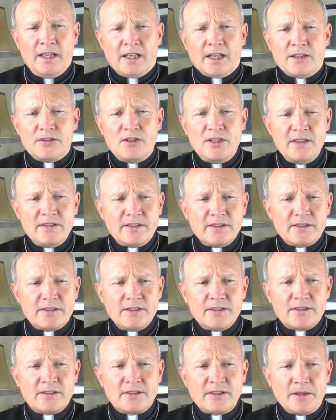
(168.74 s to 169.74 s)
And
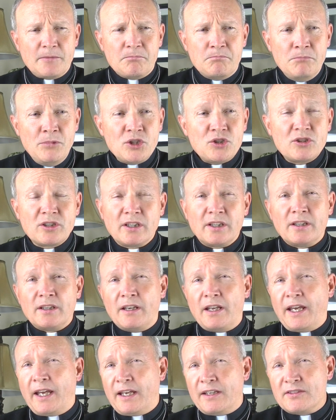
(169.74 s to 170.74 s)
Jesus'
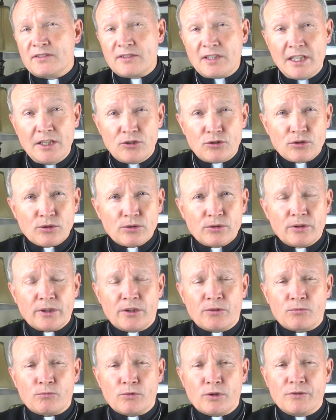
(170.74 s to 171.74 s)
mission as teacher
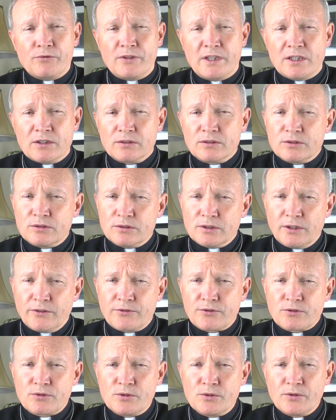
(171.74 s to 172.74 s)
and revealer
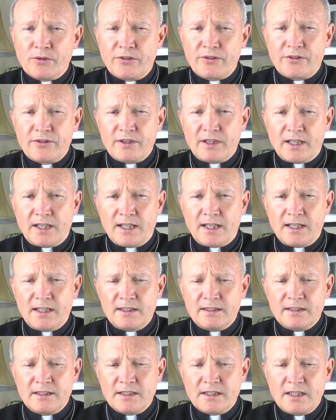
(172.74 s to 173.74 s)
of truth
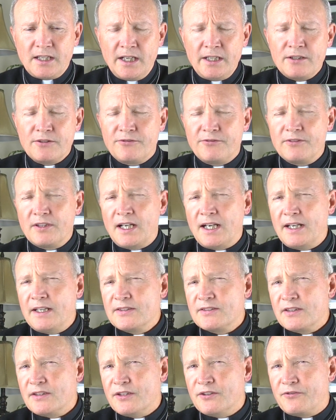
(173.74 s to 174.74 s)
uh, kind of
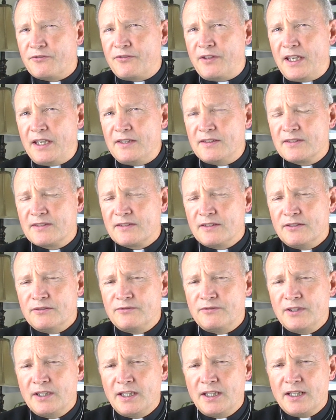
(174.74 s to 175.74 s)
flies in the face
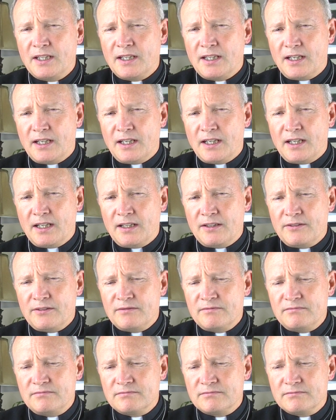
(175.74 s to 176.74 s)
of uh,
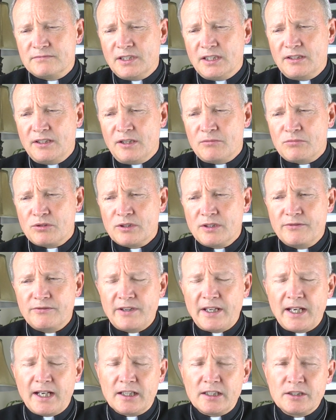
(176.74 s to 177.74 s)
a number
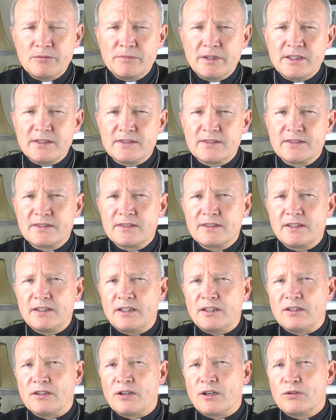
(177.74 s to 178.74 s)
of elements
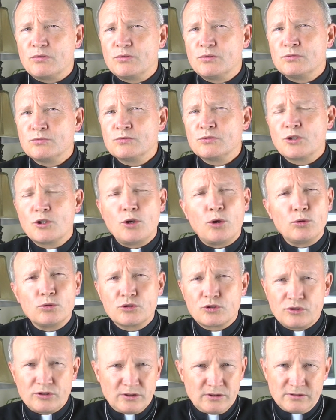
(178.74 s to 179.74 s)
in our own
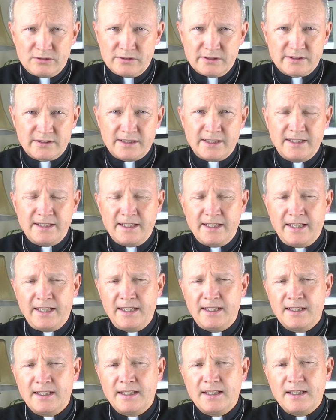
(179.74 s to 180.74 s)
culture
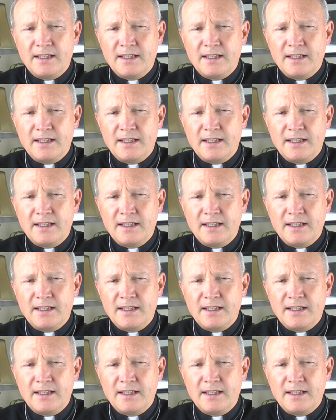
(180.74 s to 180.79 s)
today